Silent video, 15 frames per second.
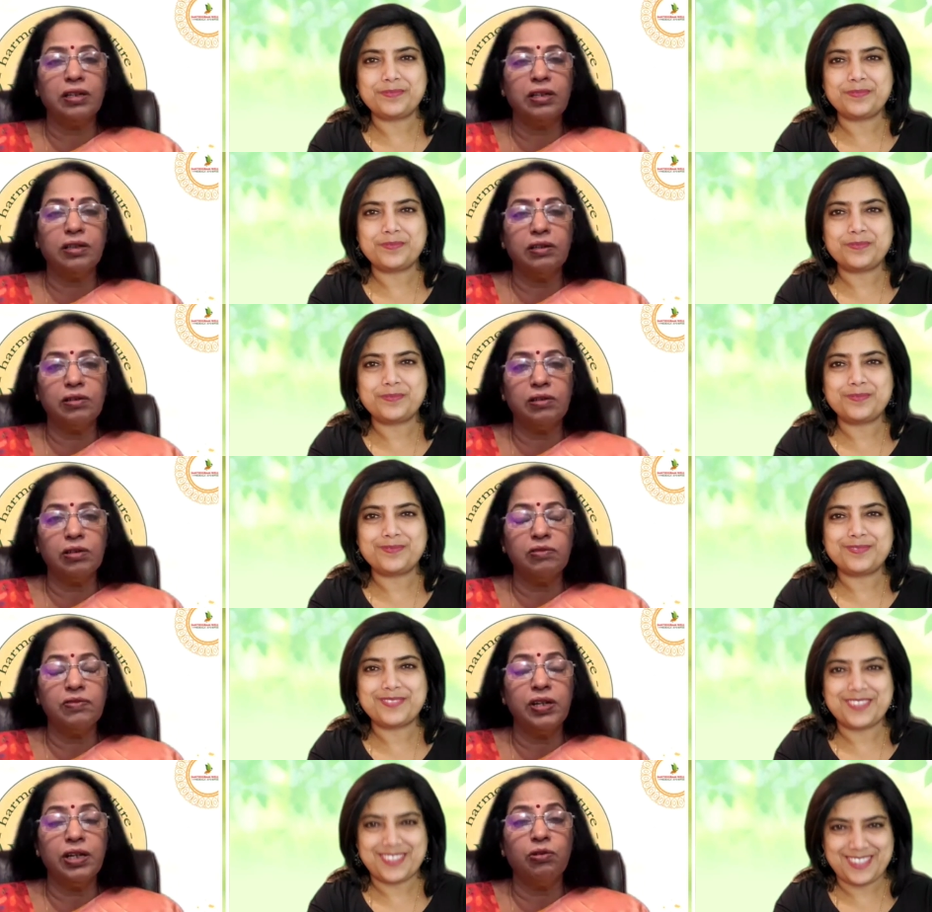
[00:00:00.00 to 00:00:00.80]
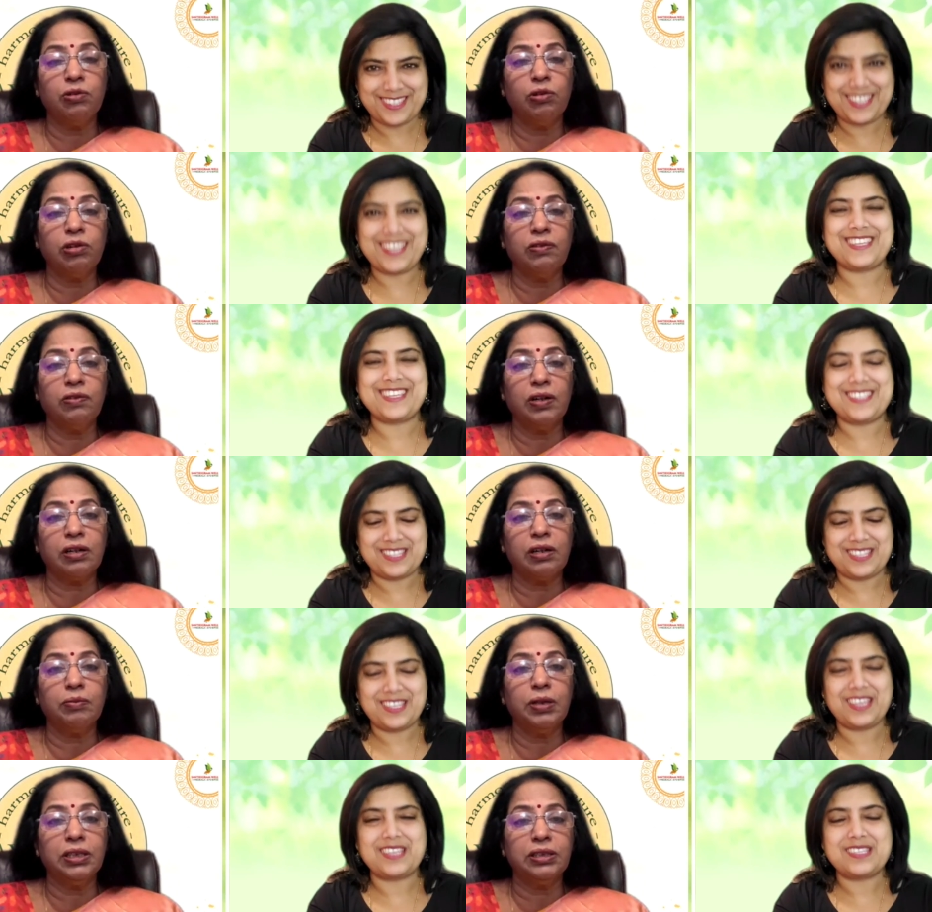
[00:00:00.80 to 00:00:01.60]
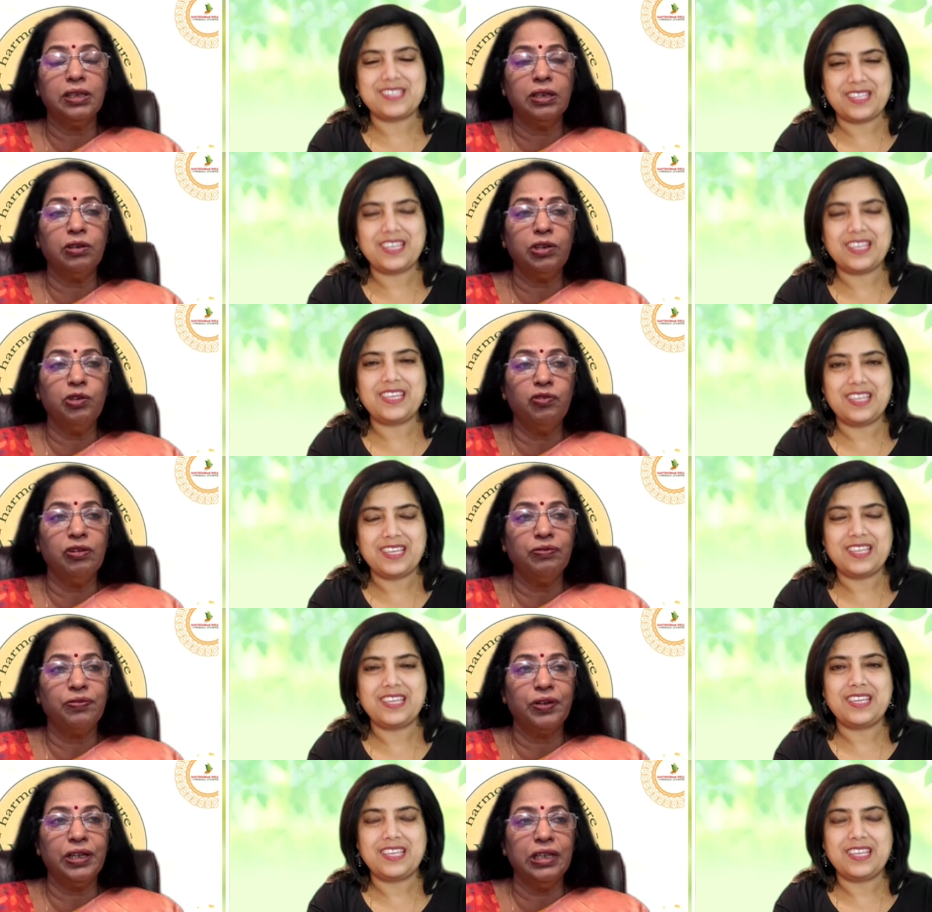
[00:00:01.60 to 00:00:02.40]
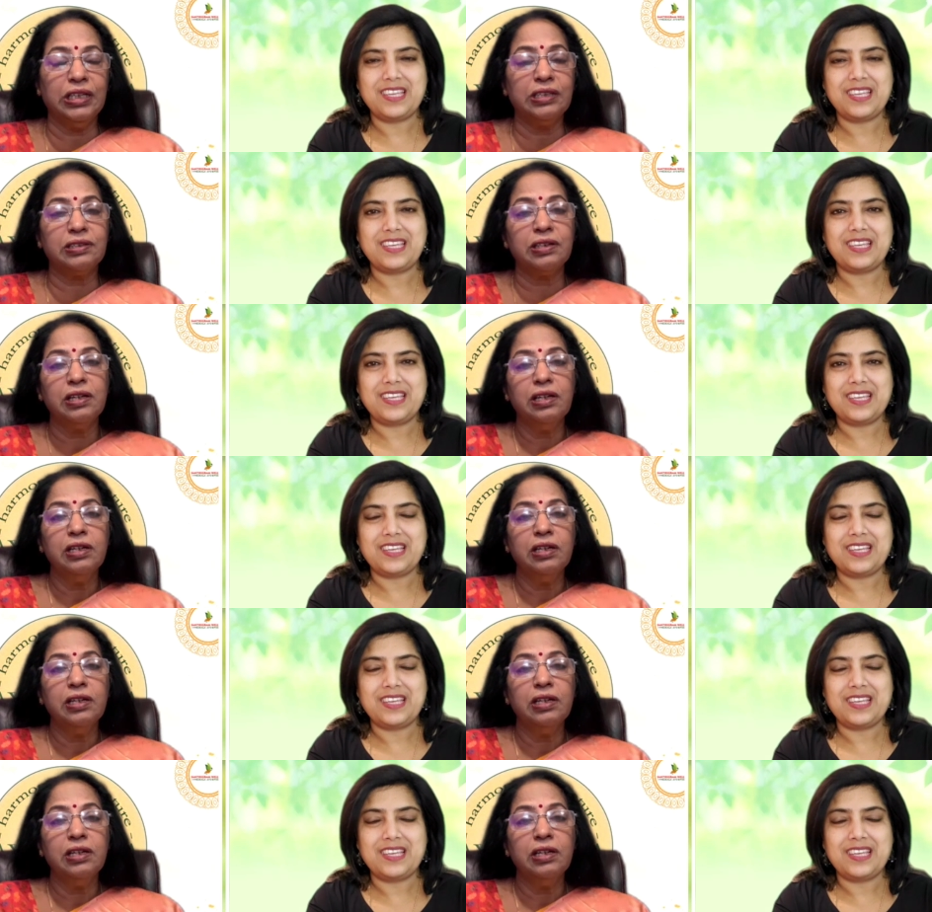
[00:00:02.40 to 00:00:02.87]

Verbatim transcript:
Speaker 1: uh, uh very cold yes. water means you know you will freeze.